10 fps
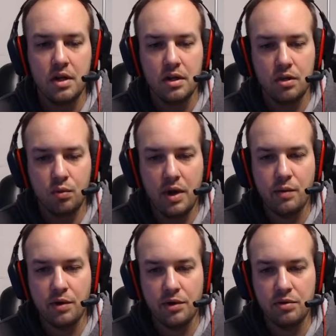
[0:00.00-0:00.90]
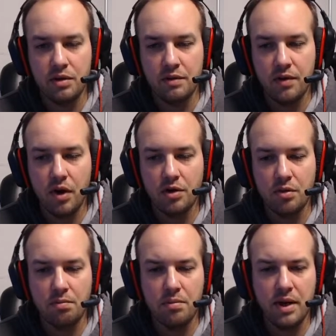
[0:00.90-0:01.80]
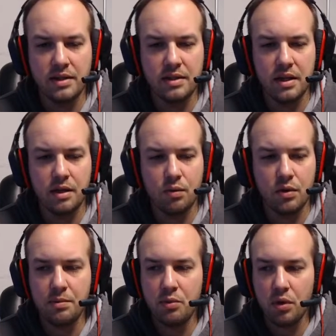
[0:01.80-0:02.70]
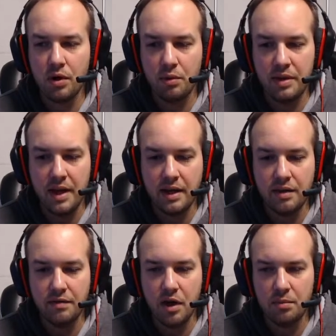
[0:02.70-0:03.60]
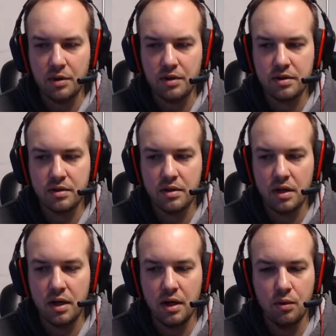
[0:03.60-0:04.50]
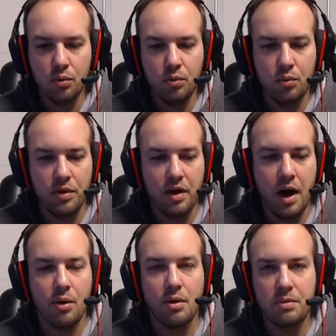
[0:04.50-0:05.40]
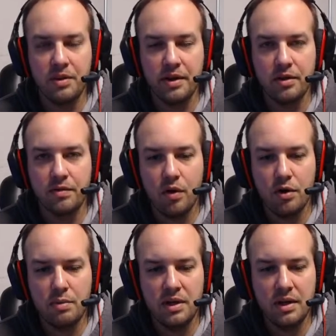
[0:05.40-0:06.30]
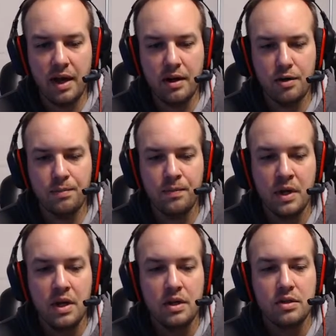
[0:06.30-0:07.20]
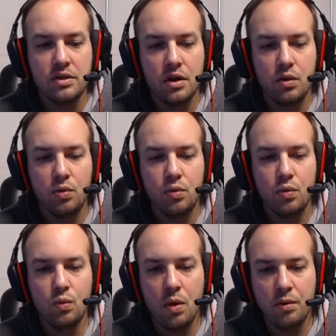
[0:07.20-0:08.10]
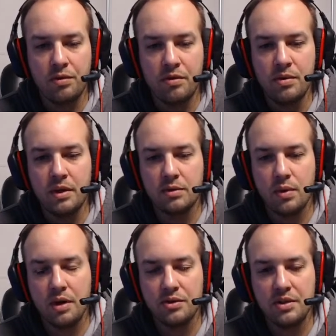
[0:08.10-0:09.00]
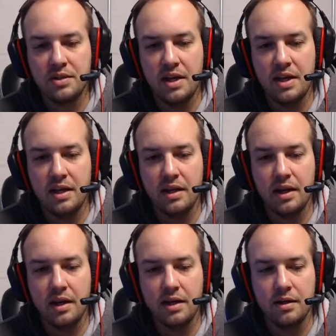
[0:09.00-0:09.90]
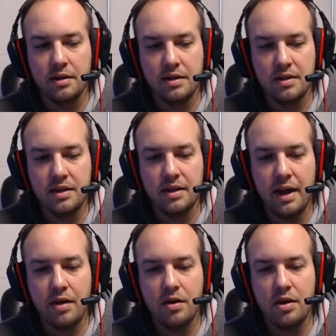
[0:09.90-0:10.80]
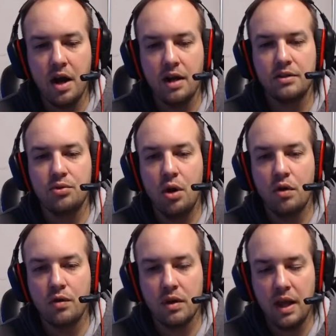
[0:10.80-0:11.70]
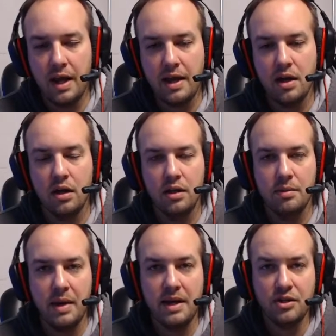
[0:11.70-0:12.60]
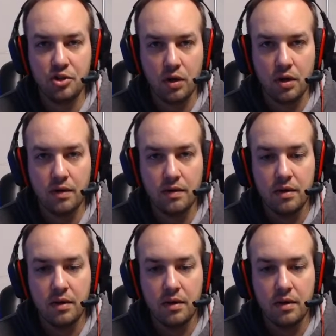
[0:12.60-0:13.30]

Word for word: the way we're using the volume, but uh, we're going to be working with negative numbers uh, with our particular volume indicator. So what we're doing is we're actually setting uh, this indicator not to overlay on the main chart,